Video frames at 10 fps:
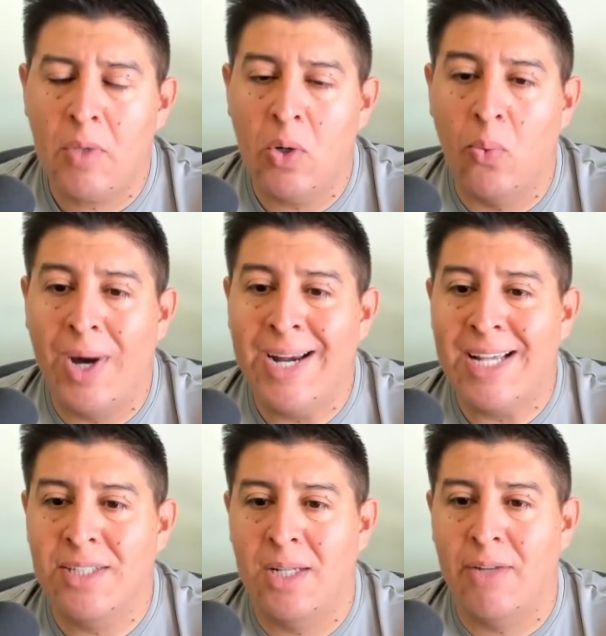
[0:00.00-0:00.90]
White
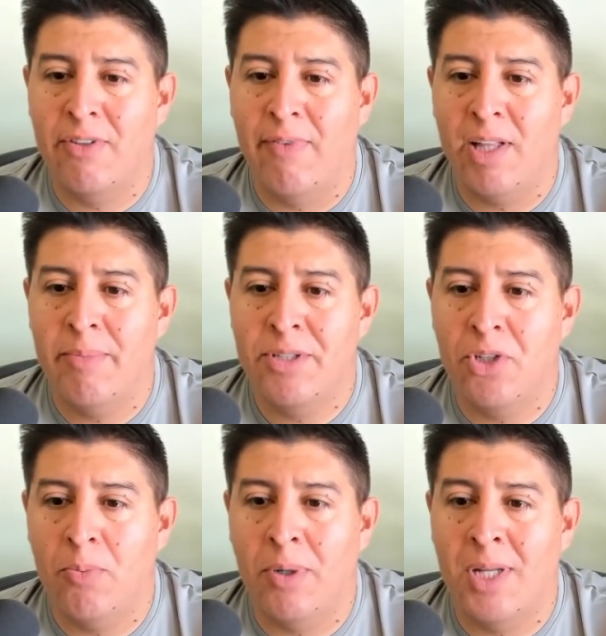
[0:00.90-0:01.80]
has a lot of development
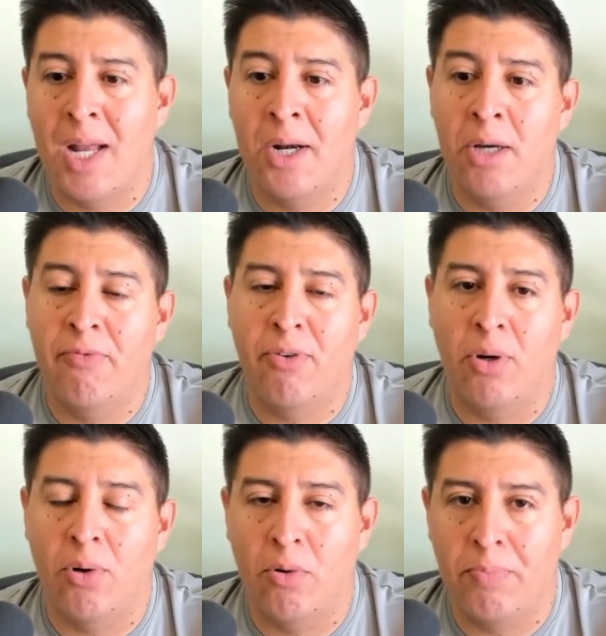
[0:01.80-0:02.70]
still, but not enough for
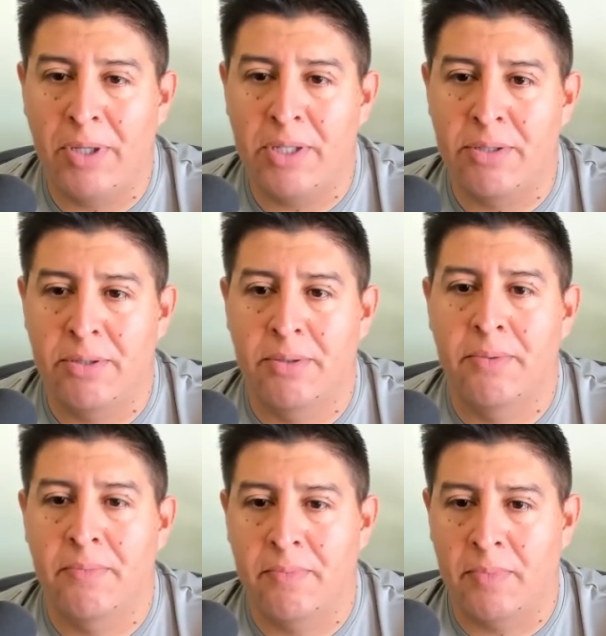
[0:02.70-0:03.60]
a whole piece.
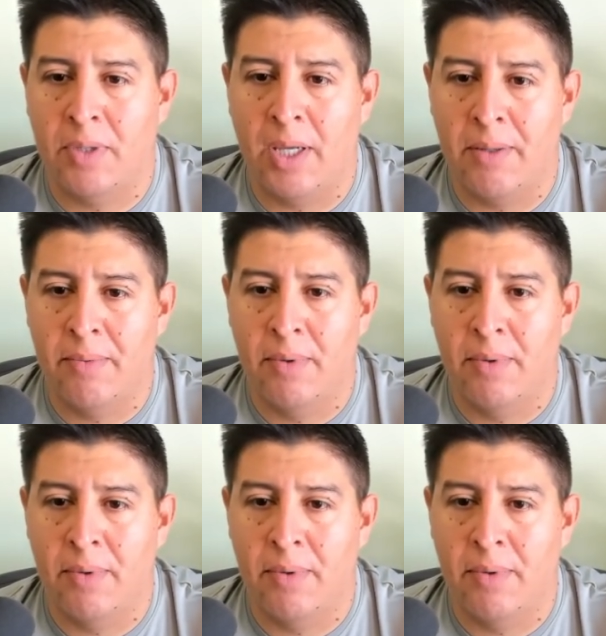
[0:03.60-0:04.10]
Okay.